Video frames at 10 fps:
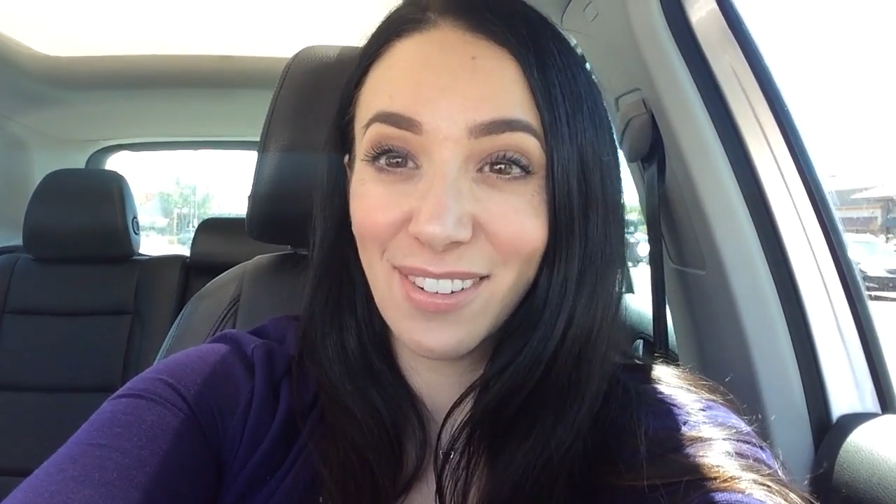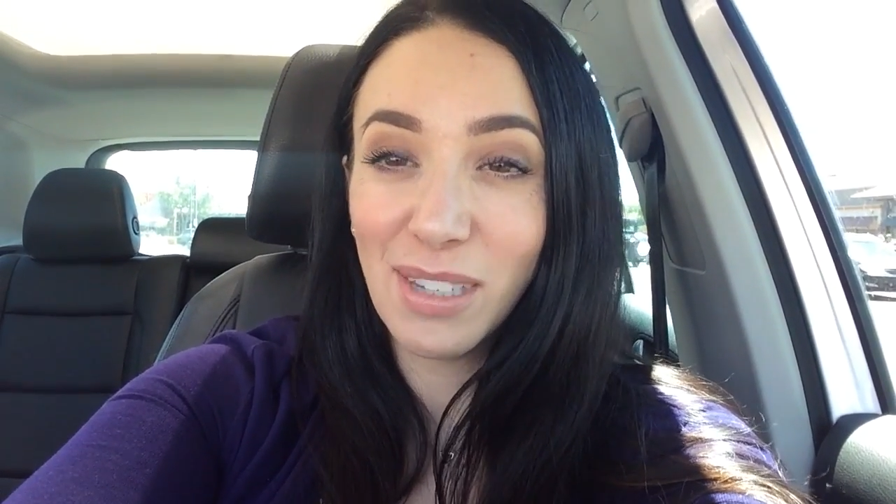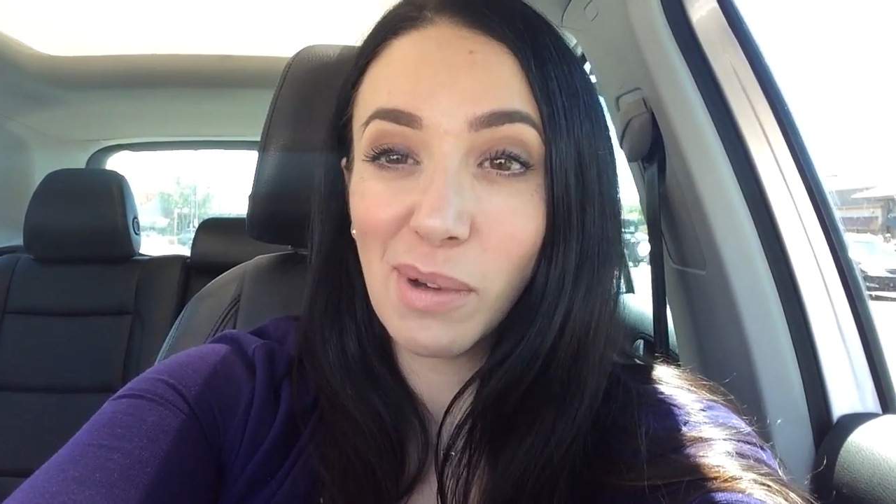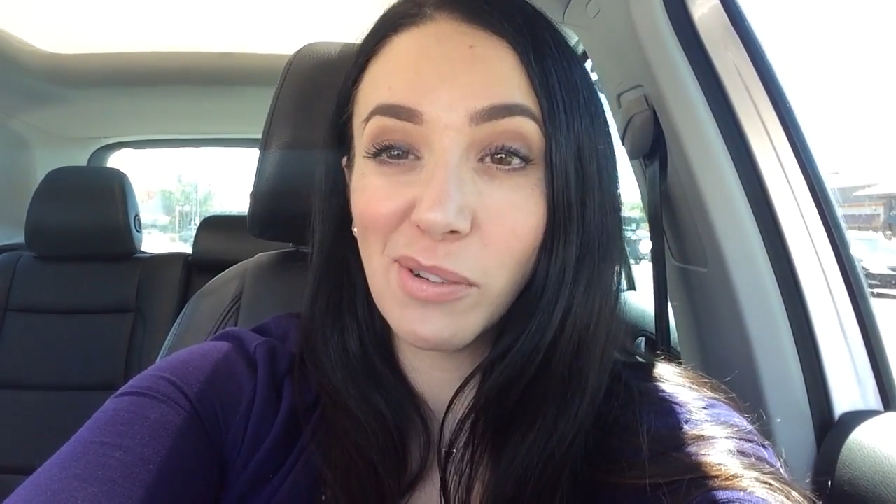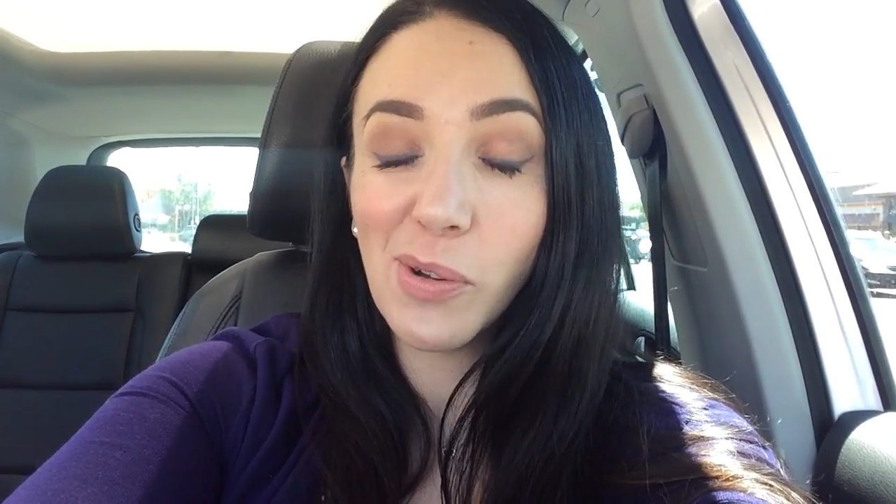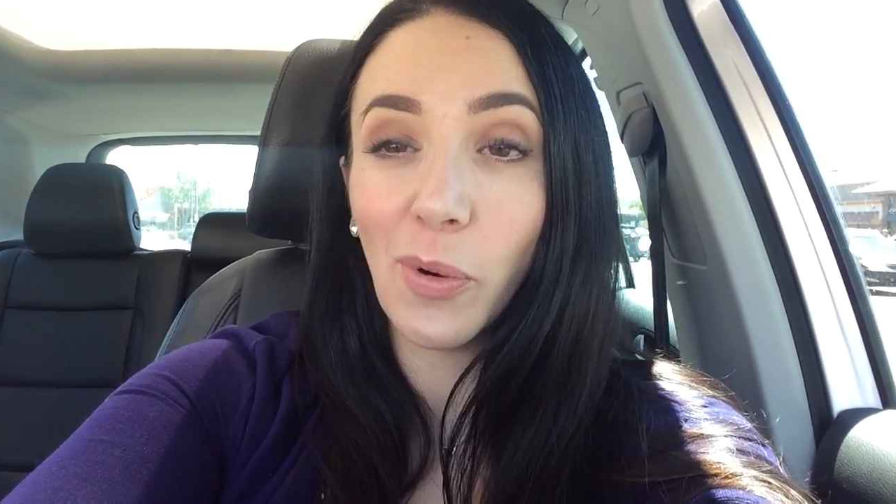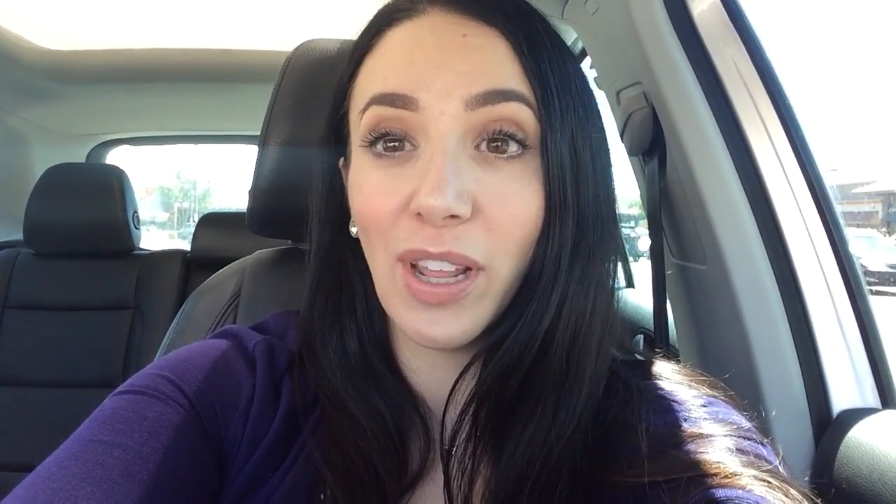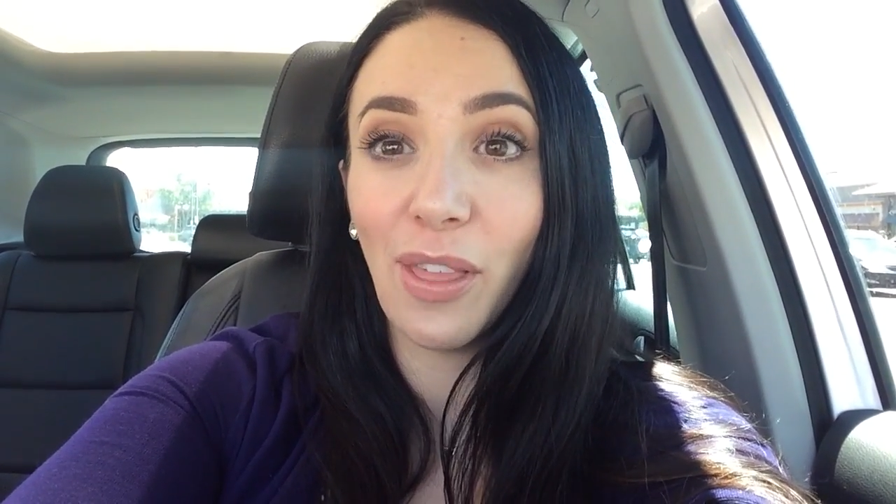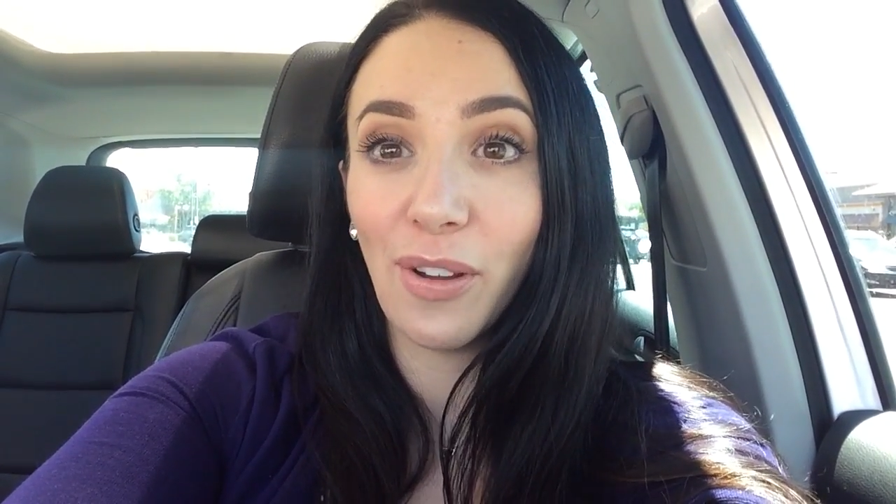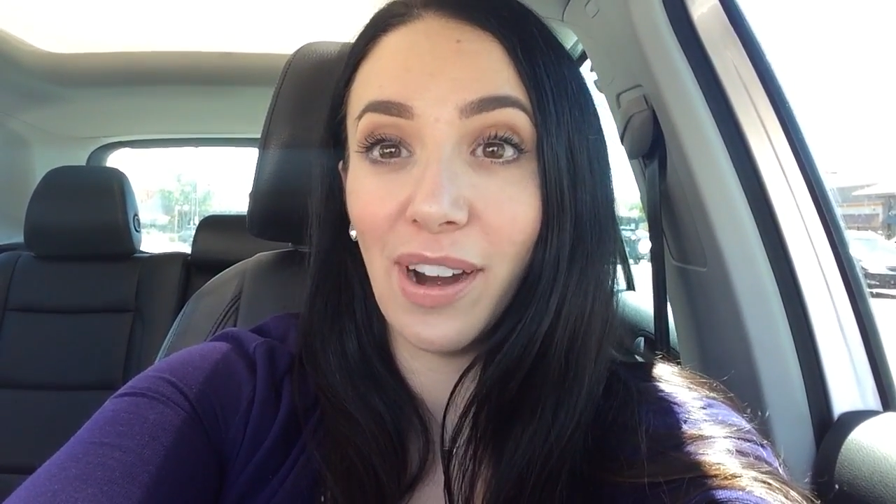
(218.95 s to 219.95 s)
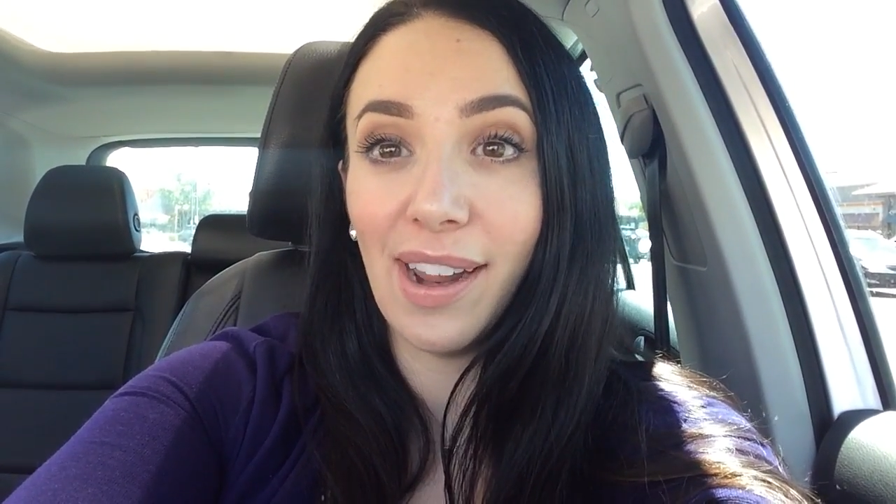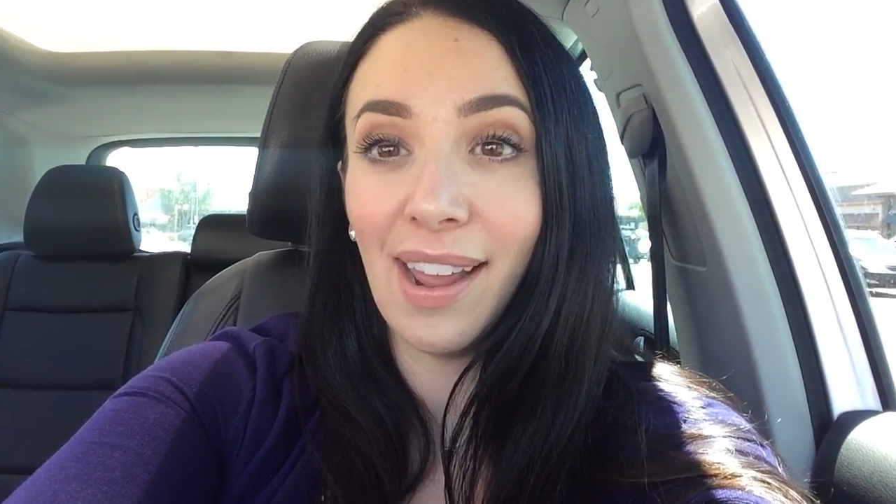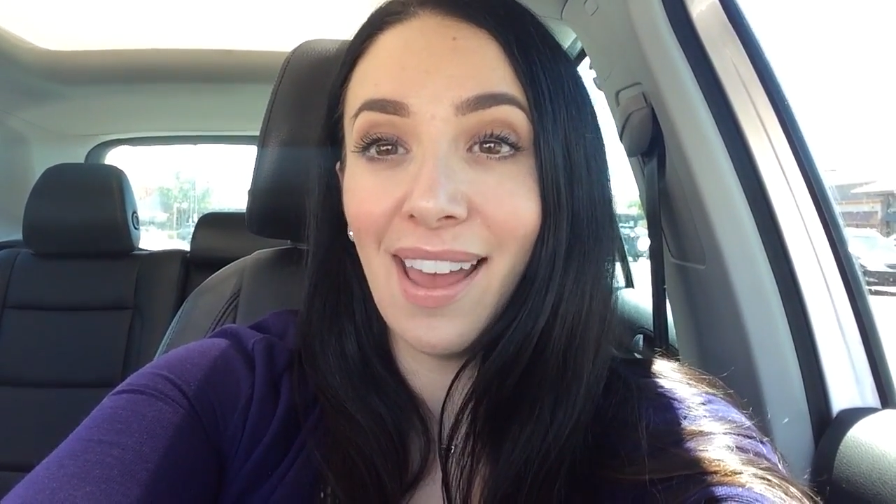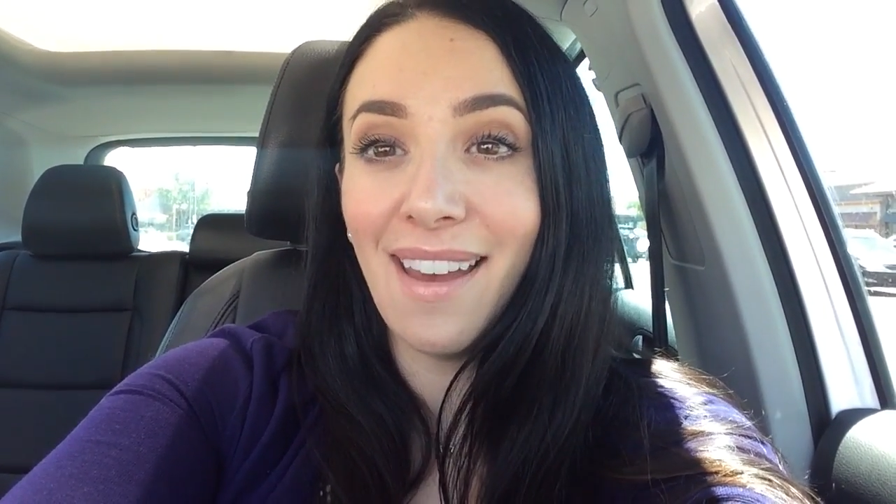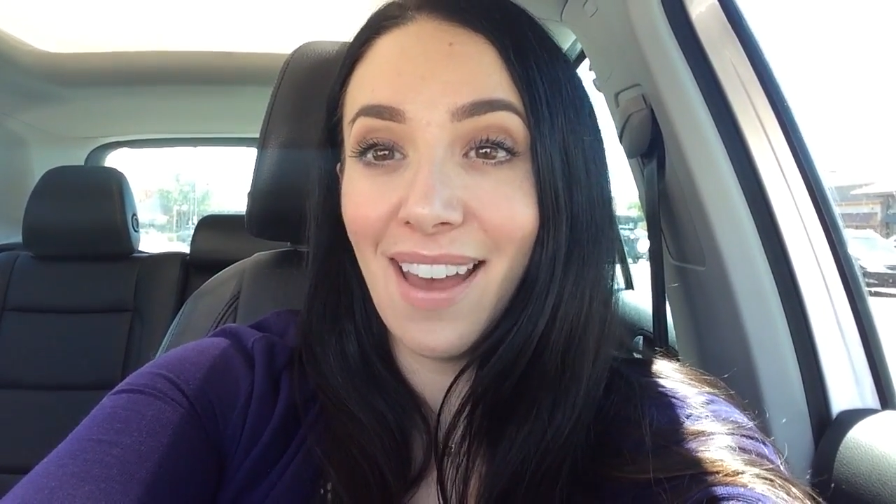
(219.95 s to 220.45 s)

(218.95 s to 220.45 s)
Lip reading: I was about 23,